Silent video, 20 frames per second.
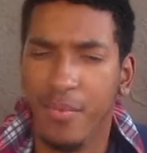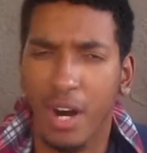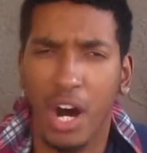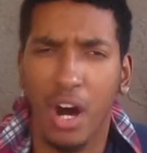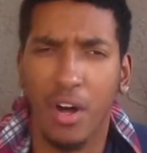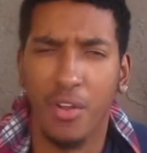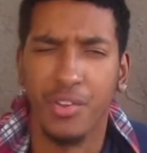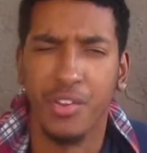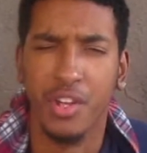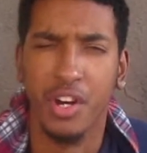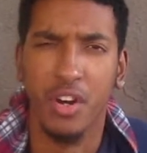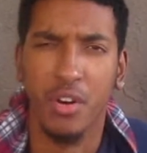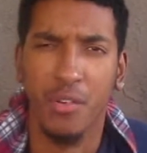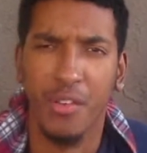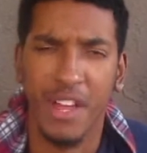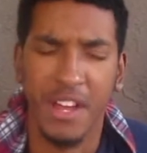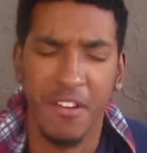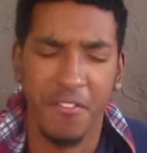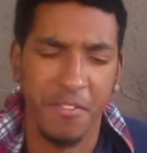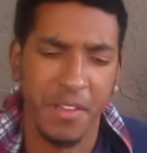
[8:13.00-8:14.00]
Also,
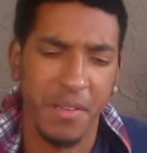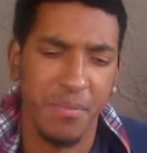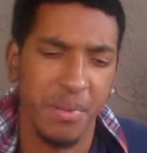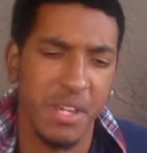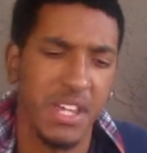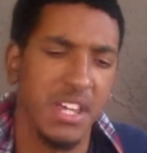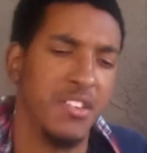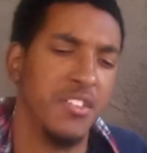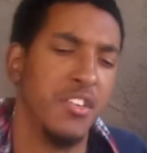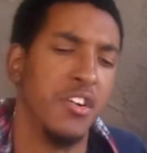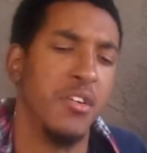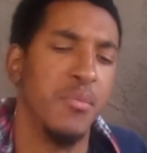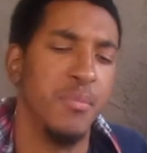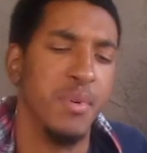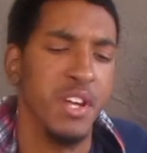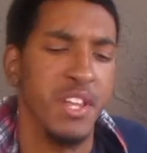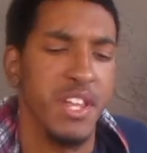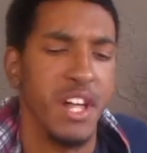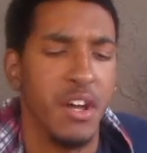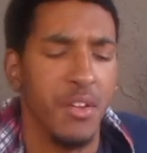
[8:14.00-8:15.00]
the MVP is gonna
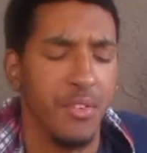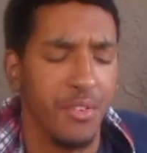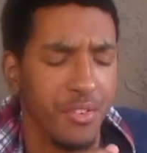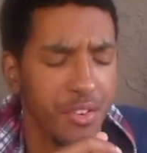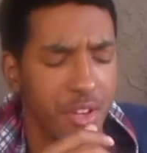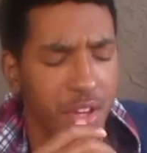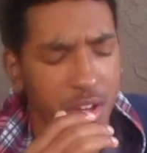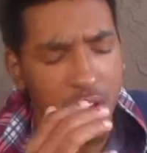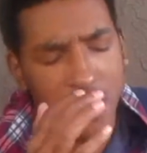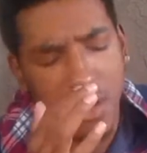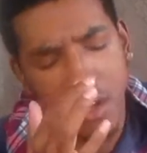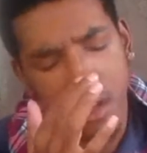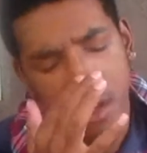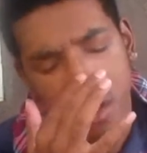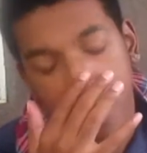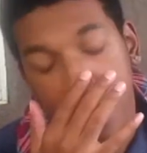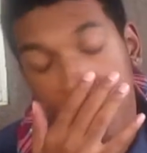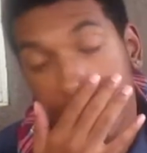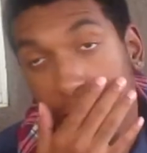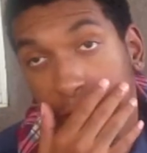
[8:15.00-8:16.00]
be announced
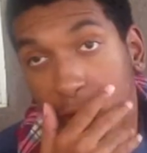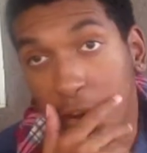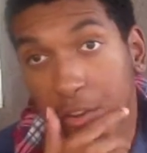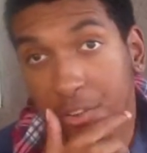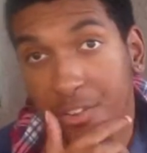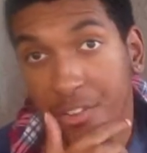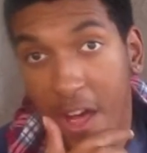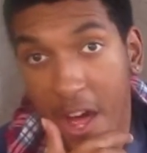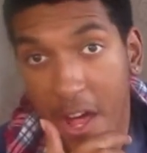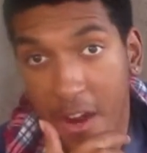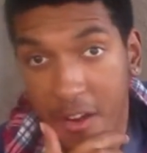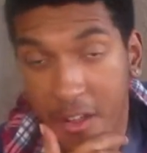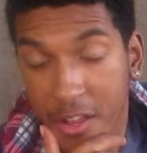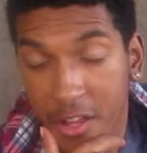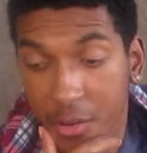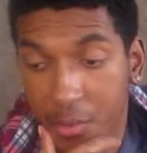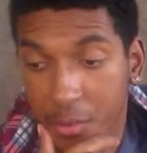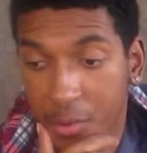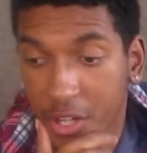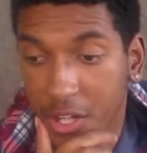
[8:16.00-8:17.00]
on
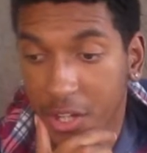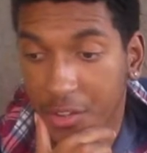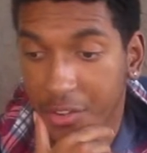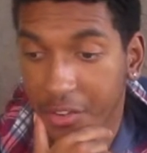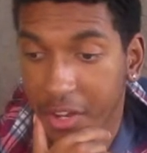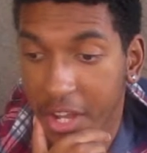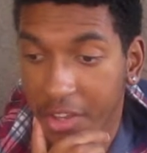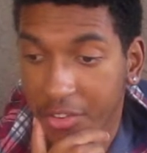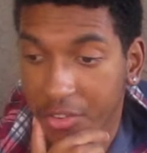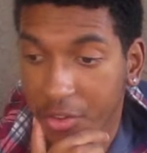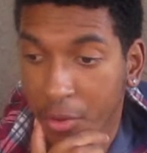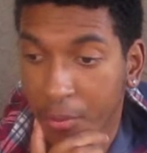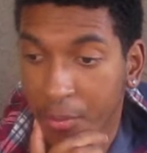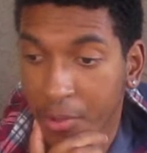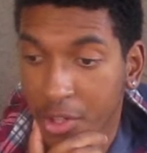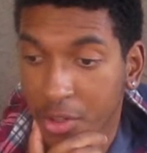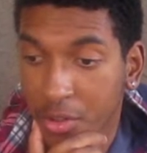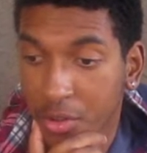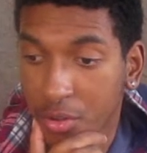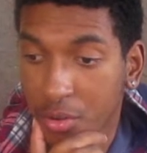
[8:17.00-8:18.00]
Saturday as well, so that's gonna
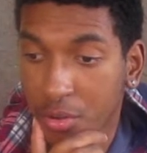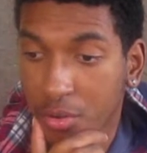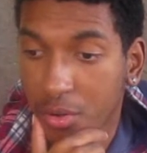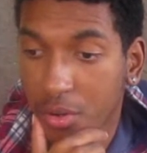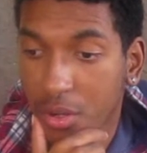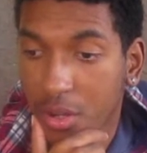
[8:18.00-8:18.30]
be cool.